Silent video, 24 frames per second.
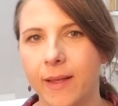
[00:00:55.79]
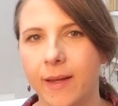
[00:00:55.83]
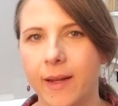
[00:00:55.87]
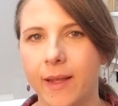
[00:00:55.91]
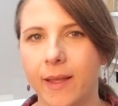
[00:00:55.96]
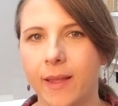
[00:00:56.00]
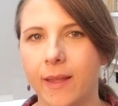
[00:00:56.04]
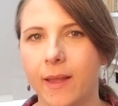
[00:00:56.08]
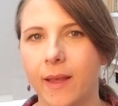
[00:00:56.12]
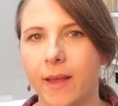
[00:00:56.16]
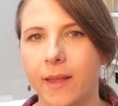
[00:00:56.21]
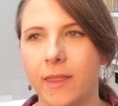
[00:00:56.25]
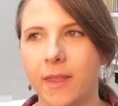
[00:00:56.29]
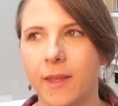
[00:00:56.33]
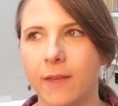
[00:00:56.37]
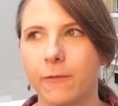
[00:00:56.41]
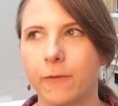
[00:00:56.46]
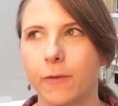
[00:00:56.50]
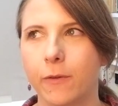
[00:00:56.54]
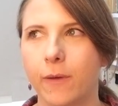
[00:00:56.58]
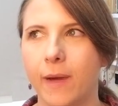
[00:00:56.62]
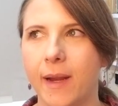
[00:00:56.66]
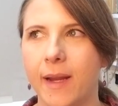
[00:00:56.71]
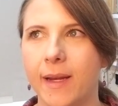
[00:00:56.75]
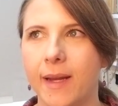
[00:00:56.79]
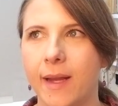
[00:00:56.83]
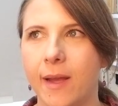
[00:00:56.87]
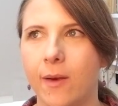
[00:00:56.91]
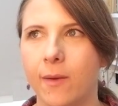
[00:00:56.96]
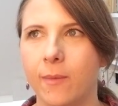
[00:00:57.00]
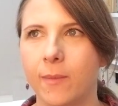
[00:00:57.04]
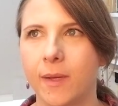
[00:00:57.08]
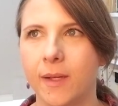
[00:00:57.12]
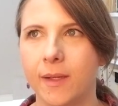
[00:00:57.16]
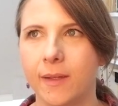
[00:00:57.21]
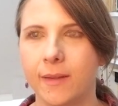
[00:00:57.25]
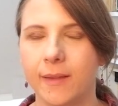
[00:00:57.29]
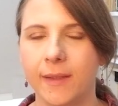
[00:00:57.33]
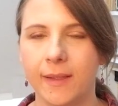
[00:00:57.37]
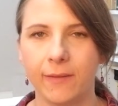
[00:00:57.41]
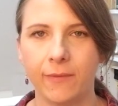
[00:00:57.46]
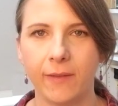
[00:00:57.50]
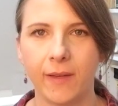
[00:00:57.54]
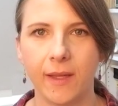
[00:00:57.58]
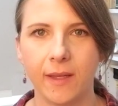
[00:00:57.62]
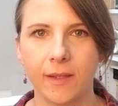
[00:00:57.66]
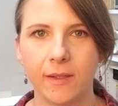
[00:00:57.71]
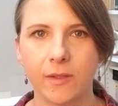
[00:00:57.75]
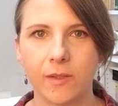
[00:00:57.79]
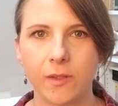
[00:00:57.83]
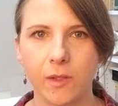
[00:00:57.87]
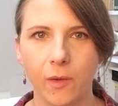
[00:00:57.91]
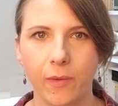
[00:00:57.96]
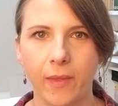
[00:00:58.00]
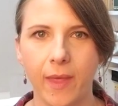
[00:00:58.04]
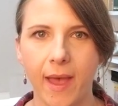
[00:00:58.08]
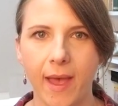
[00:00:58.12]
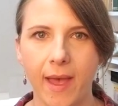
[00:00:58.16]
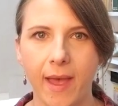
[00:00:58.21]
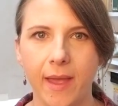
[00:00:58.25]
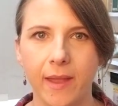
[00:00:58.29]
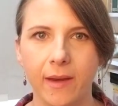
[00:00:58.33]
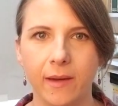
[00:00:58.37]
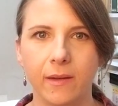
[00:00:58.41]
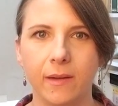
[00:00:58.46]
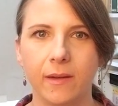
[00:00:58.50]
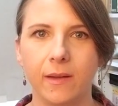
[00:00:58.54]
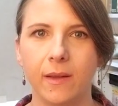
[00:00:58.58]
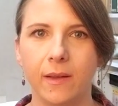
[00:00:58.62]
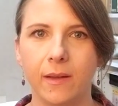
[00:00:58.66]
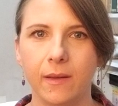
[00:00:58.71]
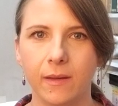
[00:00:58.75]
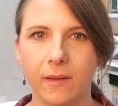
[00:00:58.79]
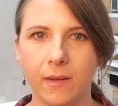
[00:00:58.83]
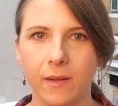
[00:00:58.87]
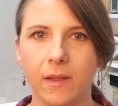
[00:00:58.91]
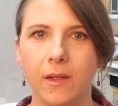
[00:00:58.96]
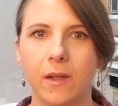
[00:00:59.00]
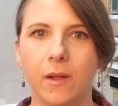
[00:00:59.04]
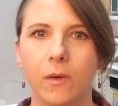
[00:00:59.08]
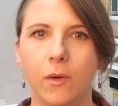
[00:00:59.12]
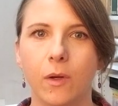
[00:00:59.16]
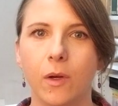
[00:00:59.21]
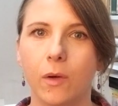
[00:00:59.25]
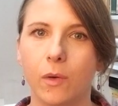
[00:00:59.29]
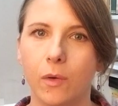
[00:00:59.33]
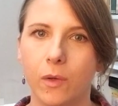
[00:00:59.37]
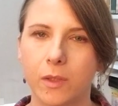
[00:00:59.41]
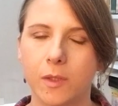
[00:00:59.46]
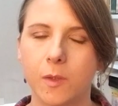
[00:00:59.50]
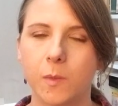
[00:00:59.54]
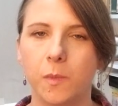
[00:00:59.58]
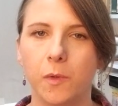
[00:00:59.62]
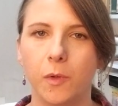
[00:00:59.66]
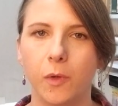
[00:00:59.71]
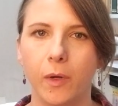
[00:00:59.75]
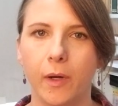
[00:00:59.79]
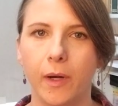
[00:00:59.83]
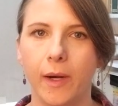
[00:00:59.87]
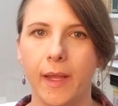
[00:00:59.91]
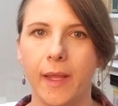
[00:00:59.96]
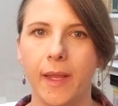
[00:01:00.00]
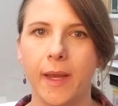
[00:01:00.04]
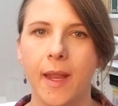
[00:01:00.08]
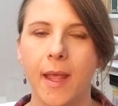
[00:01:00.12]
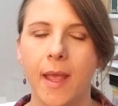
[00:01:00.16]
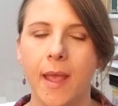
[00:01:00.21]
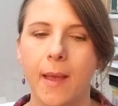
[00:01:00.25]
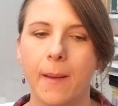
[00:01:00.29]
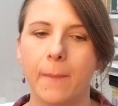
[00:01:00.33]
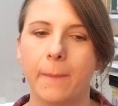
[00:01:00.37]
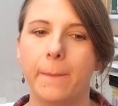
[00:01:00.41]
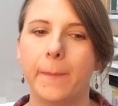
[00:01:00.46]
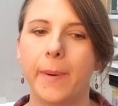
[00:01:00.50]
and I think for right now I'm going to leave it so that, go explore it.